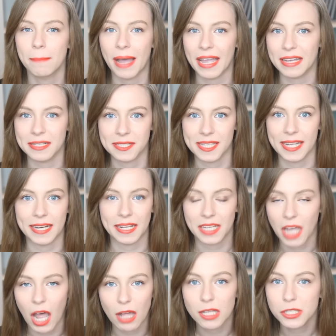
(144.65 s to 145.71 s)
biotin and
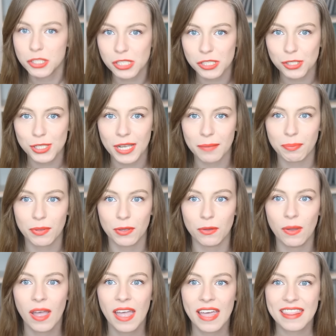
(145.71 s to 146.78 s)
collagen
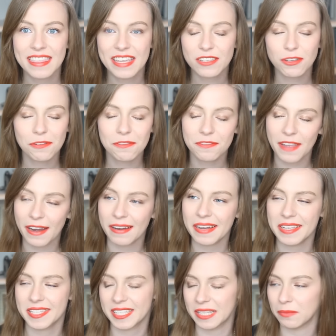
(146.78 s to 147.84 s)
shampoo. These are
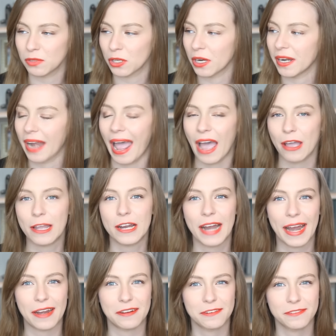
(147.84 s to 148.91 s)
very similar in how your
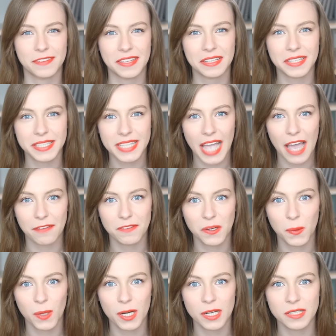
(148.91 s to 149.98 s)
hair feels
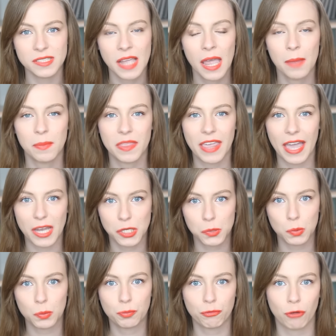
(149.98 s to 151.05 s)
afterwards, but the
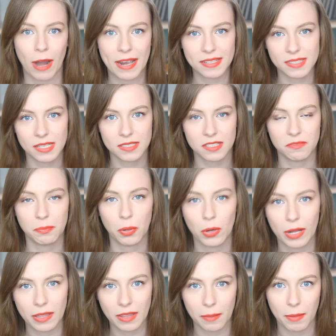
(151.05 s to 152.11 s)
actual process of
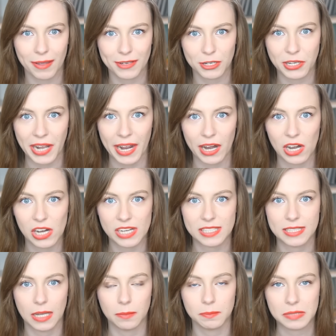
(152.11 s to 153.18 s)
putting them on your hair
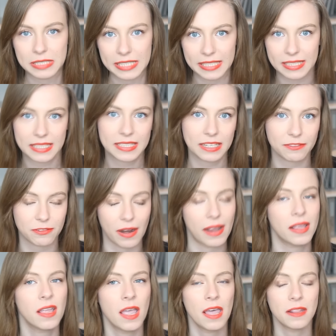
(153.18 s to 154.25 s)
is completely
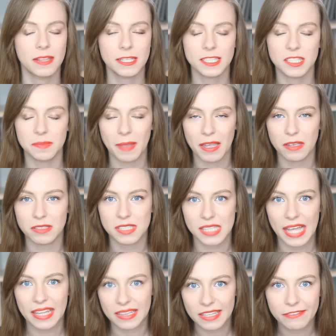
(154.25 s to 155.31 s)
different. This smells
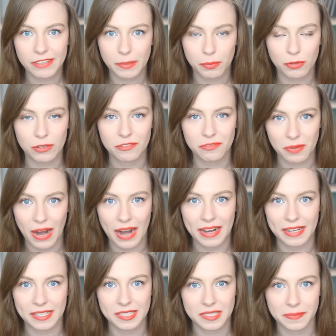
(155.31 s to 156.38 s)
like Living Proof
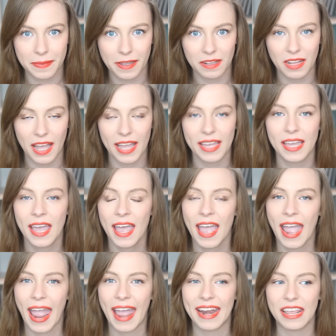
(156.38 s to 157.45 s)
products smell like,
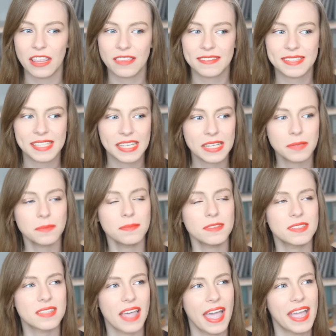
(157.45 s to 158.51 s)
and it
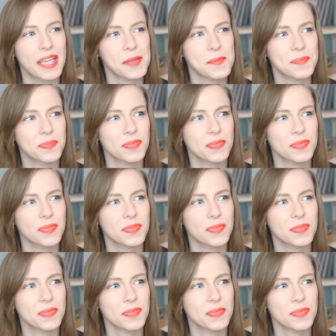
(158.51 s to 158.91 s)
seems like